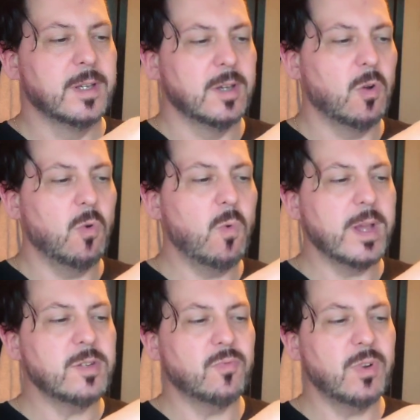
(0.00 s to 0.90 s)

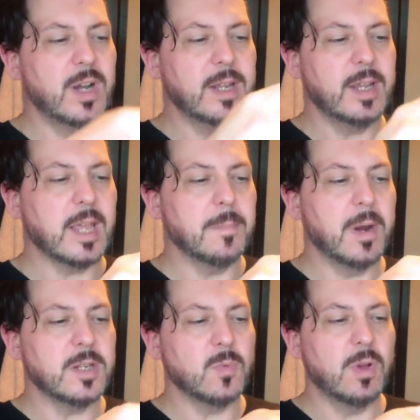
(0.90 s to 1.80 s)
Always really get your
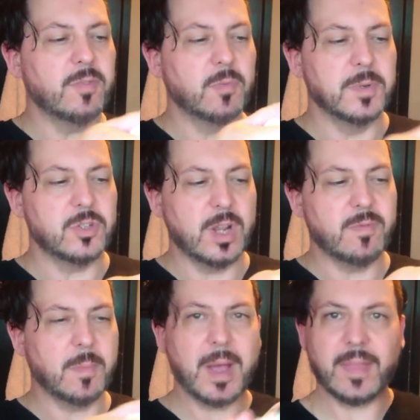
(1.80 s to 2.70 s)
money's worth from a shave.
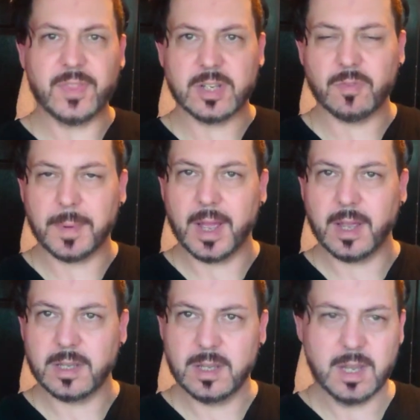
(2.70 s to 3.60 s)
And I had this for about a
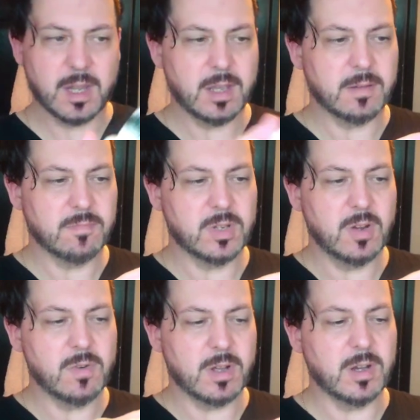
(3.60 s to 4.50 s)
year, year
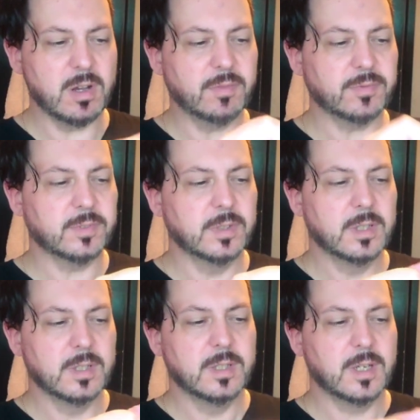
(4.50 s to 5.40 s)
and a half.
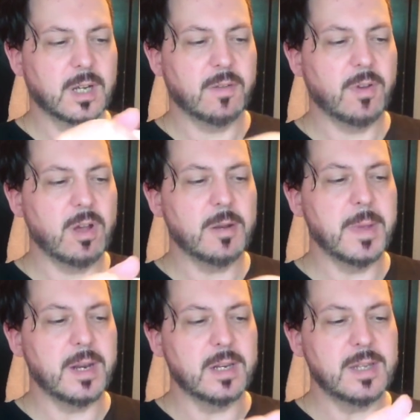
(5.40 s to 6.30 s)
I've hardly
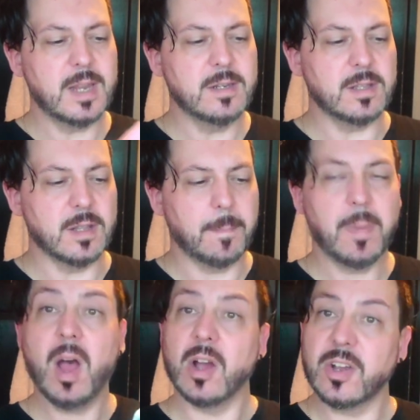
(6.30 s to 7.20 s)
made a dent in the
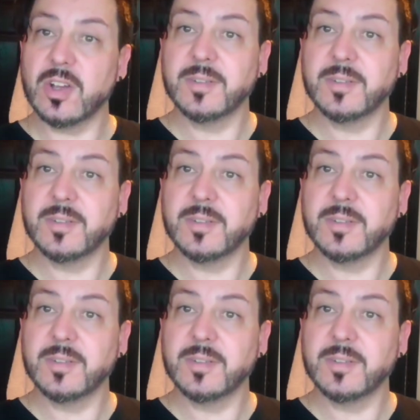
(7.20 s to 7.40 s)
puck.